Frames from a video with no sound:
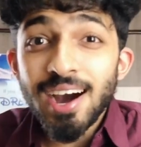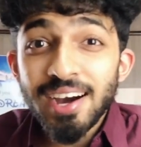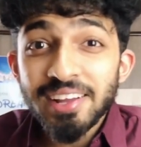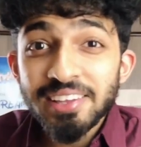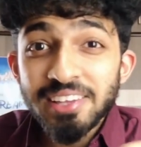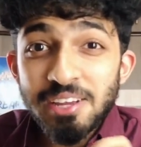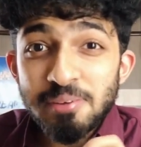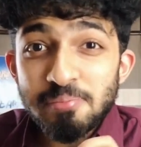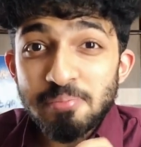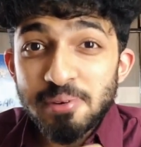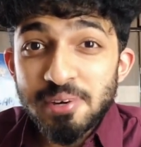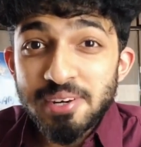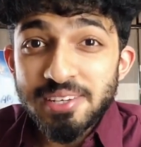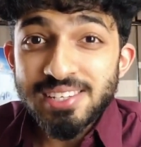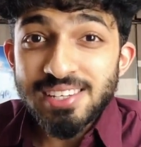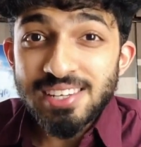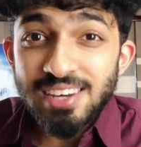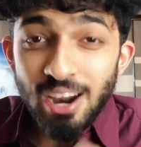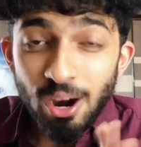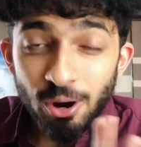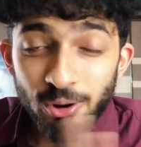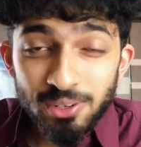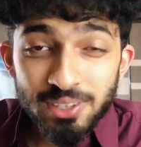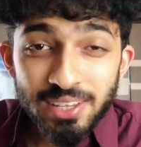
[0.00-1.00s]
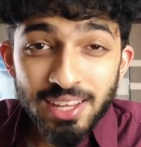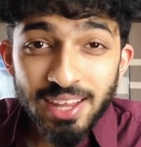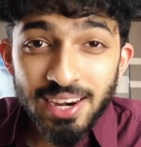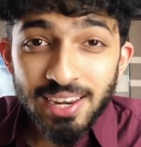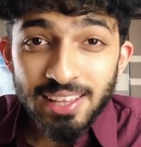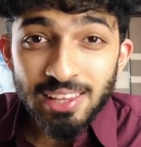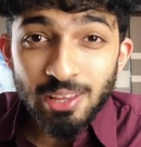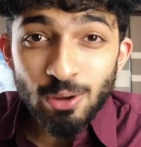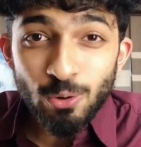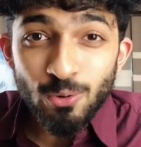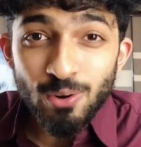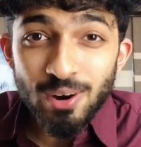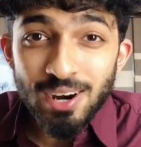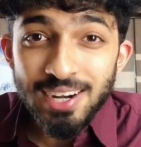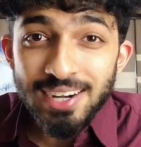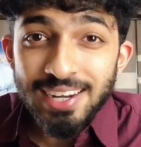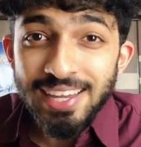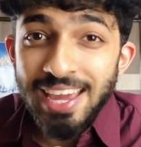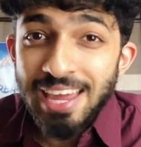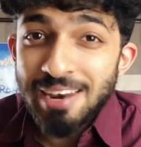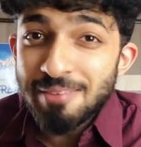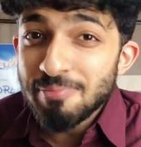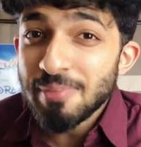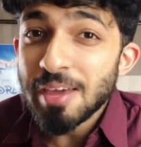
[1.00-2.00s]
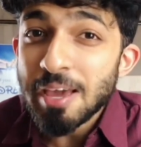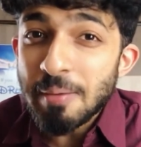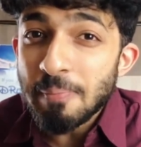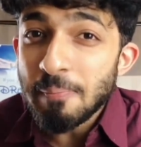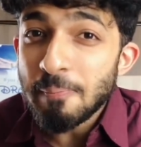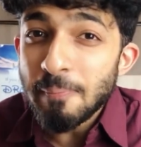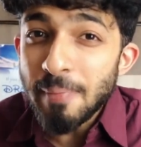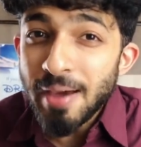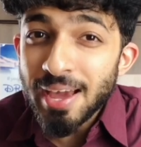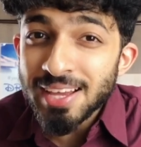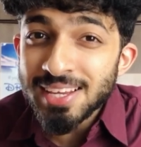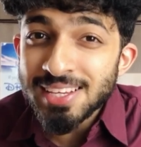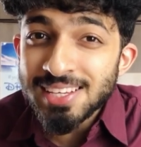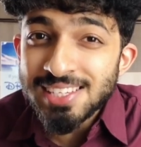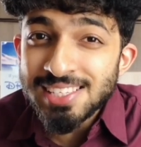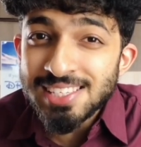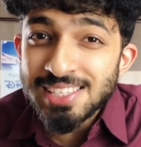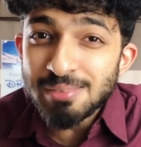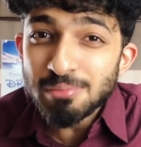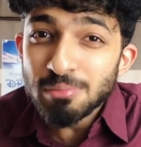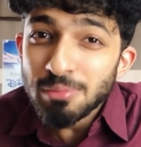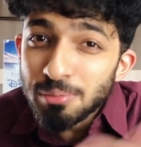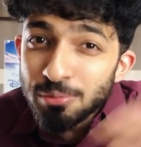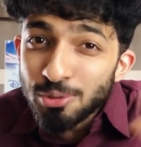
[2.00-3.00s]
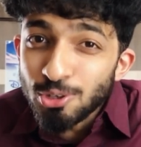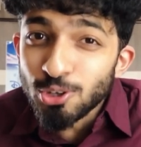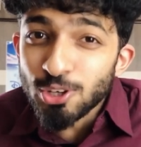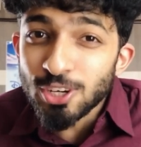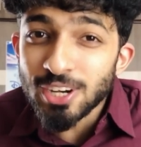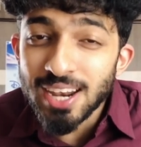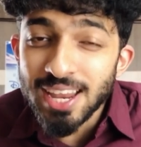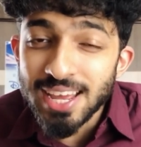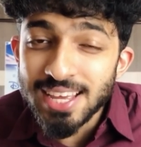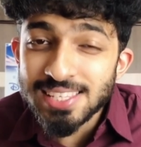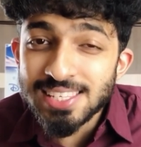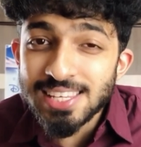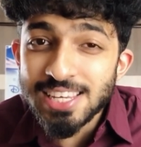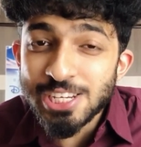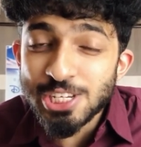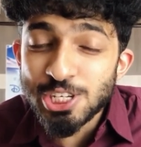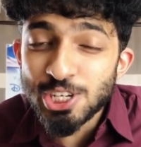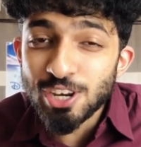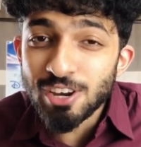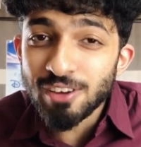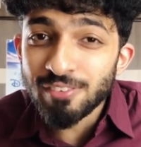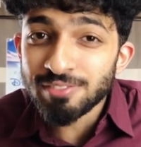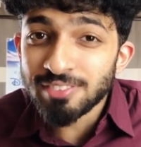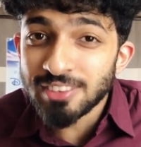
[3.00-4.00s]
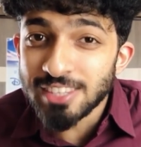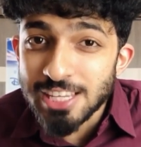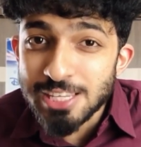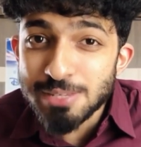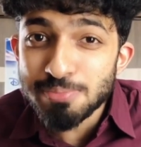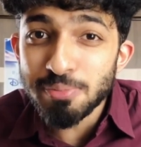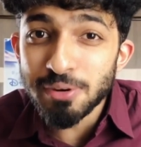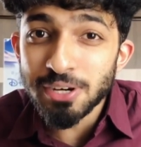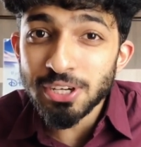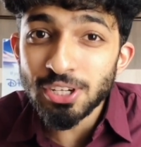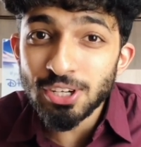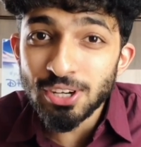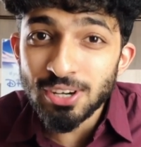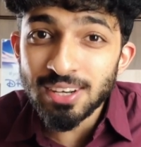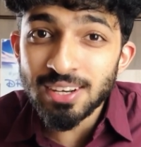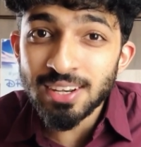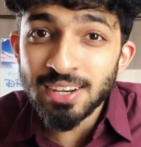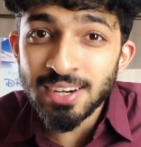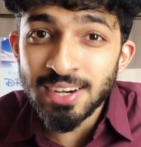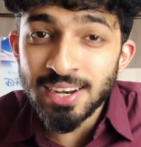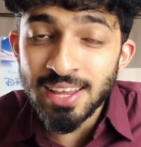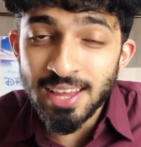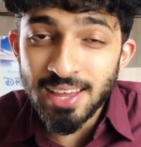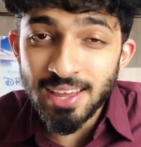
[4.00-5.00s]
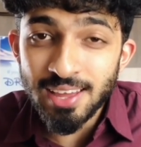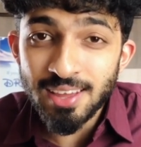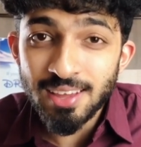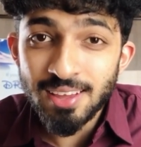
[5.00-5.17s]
Other person out there in the world can make maximum utilization of this particular day.